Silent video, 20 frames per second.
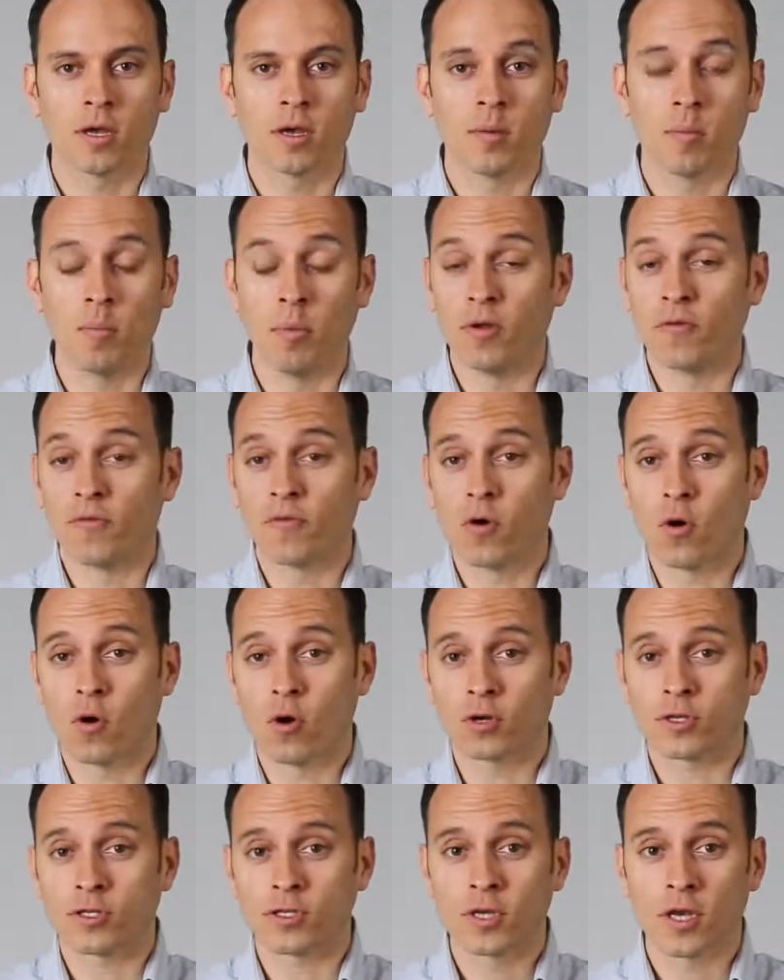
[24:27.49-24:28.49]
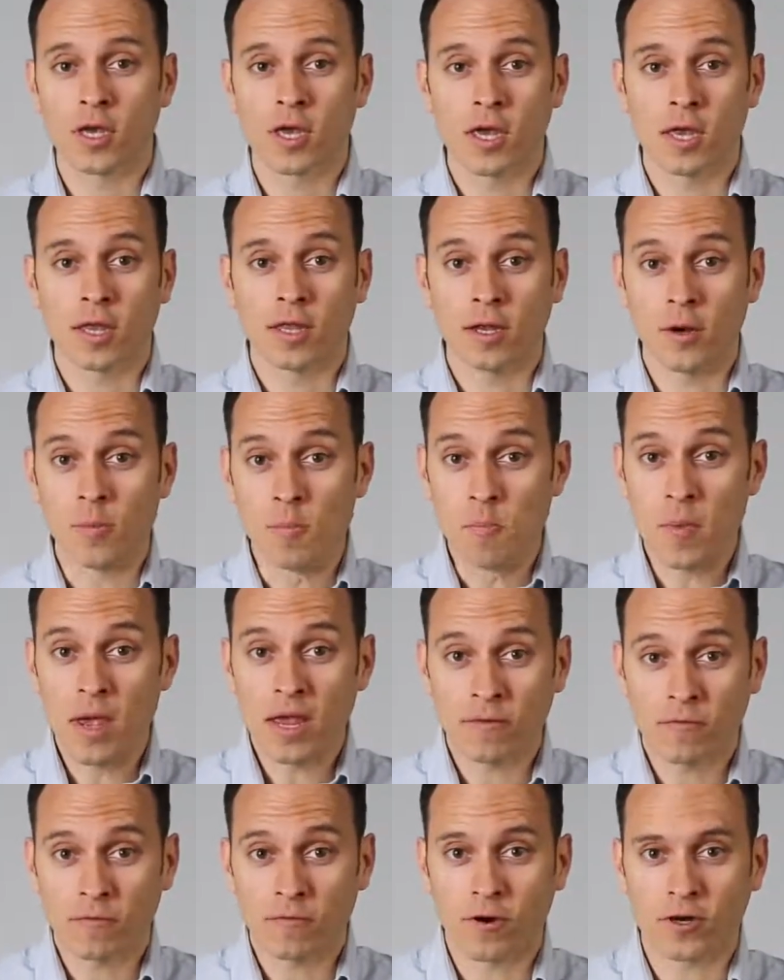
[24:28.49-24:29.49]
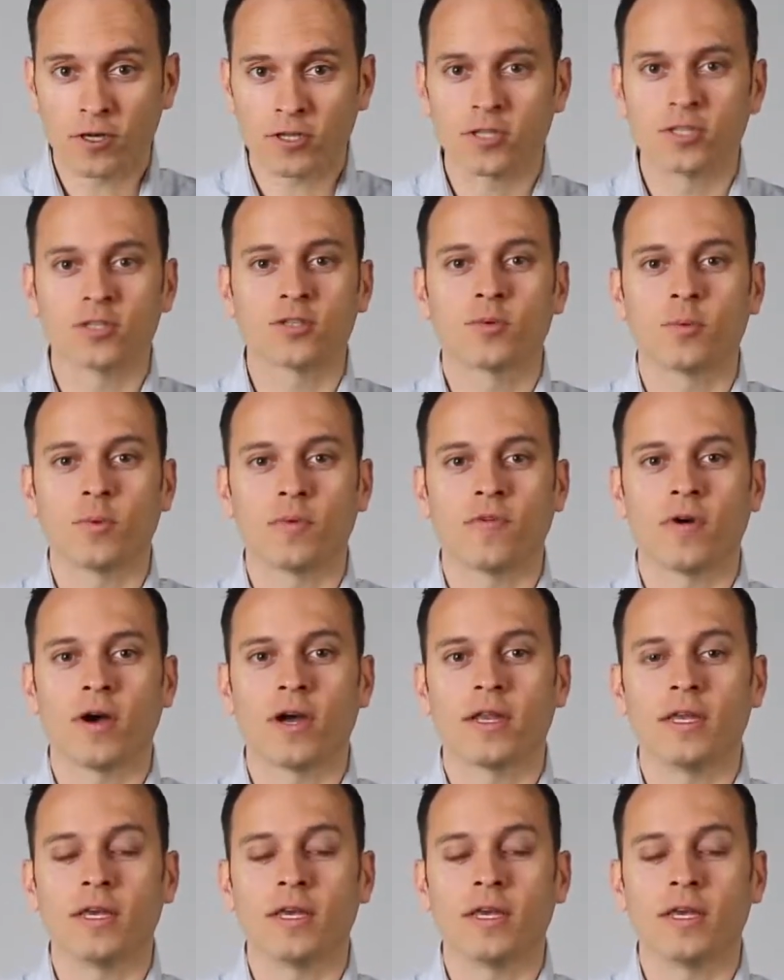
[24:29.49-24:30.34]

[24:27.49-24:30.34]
but of course, their main function is to provide